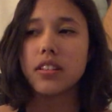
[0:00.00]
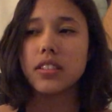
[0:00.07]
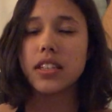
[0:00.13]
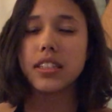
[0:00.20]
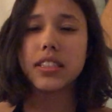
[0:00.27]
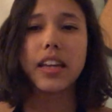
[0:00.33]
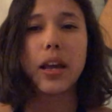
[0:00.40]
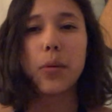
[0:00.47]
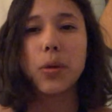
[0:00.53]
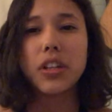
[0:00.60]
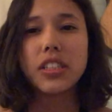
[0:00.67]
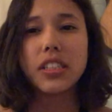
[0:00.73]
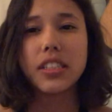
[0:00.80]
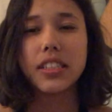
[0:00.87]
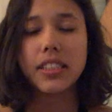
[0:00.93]
dictate
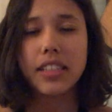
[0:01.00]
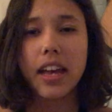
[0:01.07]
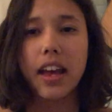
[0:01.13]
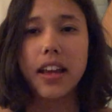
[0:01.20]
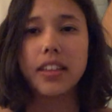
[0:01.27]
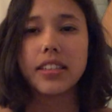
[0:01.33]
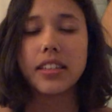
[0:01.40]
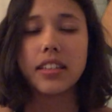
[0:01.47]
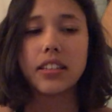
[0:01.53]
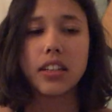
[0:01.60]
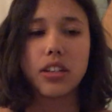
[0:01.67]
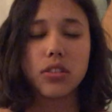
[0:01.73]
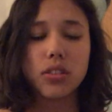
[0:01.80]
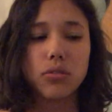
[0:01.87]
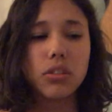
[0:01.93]
what she says. And
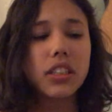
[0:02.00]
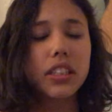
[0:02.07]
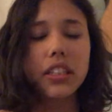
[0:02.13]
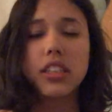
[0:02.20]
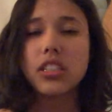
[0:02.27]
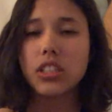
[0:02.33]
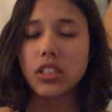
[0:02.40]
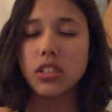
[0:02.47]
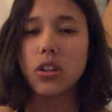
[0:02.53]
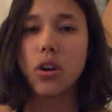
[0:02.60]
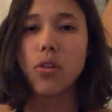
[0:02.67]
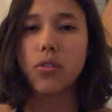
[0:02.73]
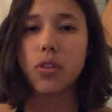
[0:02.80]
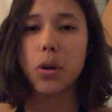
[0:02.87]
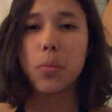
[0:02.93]
they're really, it's just an
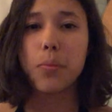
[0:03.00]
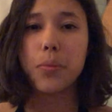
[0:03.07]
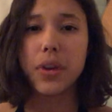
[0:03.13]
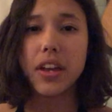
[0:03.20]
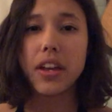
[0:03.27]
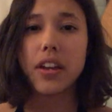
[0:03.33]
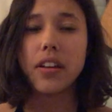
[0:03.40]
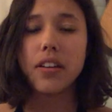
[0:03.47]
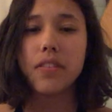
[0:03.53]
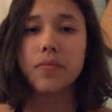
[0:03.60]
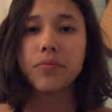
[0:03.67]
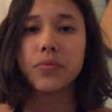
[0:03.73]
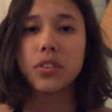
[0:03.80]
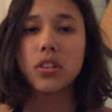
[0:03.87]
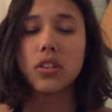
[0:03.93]
overall bid
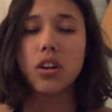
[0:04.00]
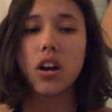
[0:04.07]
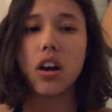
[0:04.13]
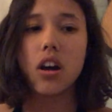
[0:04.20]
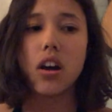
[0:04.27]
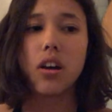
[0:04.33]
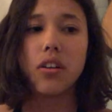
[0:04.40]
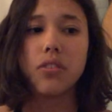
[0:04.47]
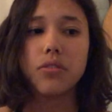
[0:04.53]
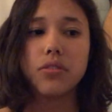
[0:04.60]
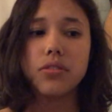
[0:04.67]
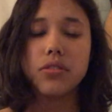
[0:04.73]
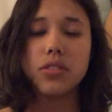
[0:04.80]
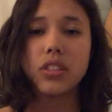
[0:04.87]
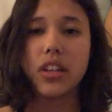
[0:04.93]
to
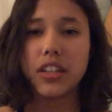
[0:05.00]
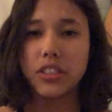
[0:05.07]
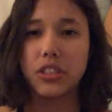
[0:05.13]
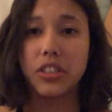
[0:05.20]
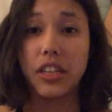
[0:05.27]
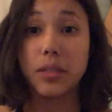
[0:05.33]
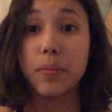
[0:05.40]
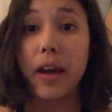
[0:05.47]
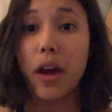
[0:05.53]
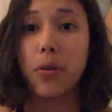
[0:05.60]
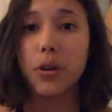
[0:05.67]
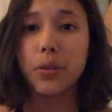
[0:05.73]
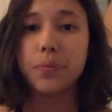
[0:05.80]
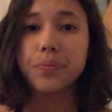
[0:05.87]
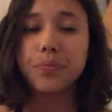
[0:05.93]
exercise
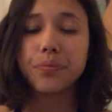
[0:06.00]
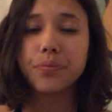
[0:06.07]
power.